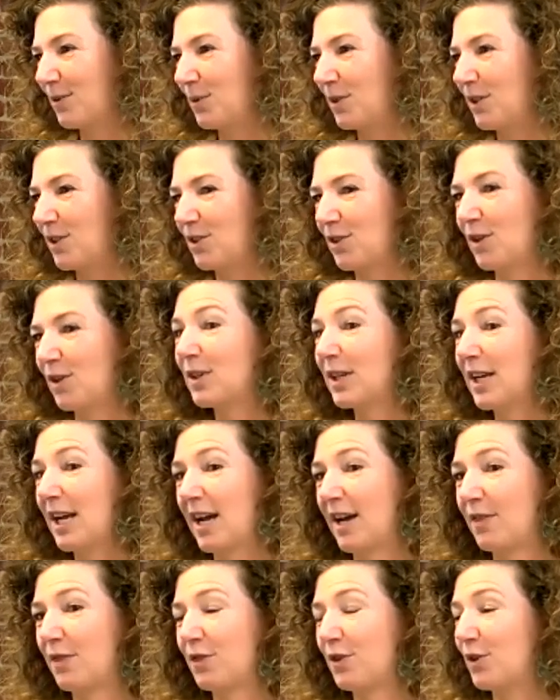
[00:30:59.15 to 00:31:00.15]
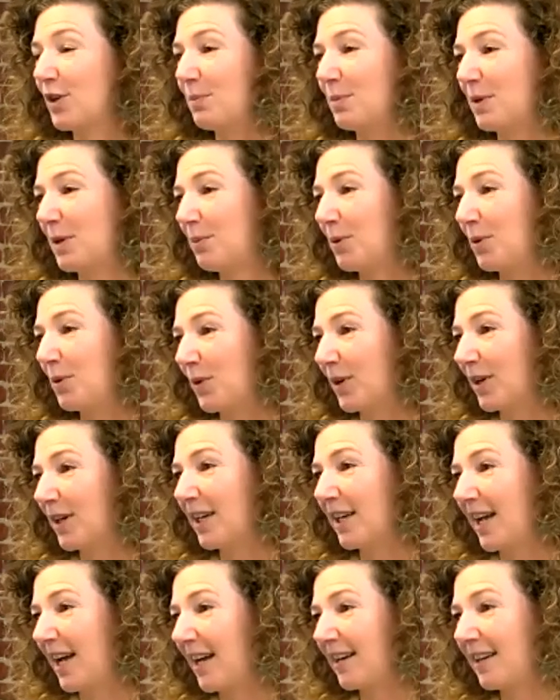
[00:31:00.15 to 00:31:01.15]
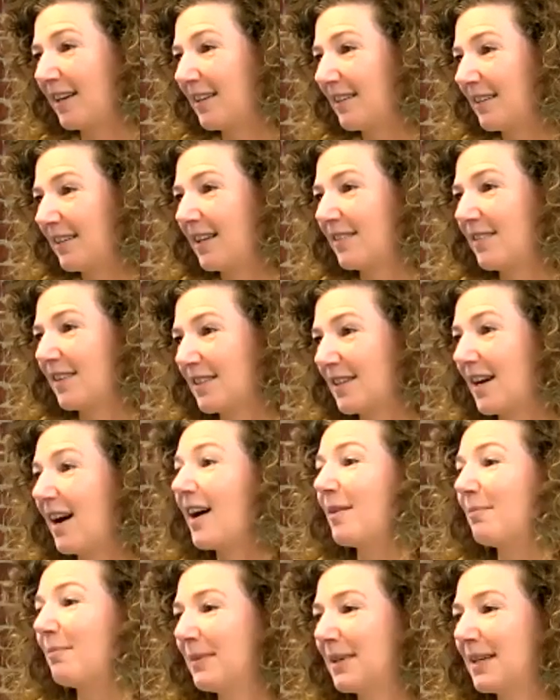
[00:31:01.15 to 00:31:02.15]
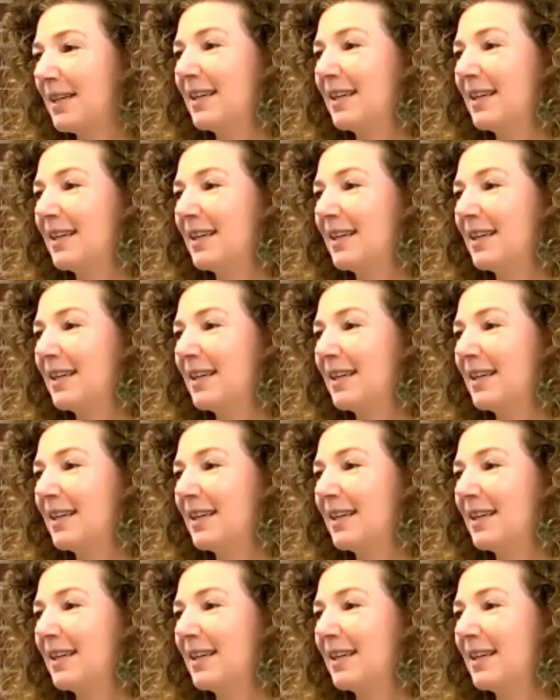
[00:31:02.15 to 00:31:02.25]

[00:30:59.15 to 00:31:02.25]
which only had 30 people working at it at the time.